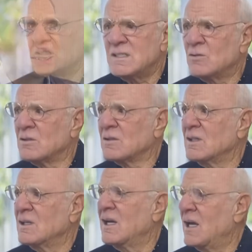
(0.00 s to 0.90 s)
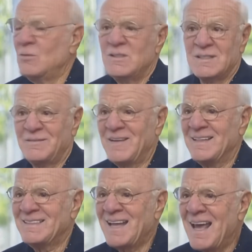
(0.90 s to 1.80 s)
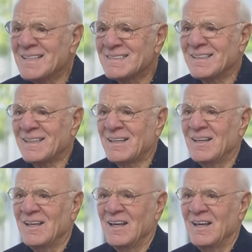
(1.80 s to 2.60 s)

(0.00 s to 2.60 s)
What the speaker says: sequel. And we said, fantastic.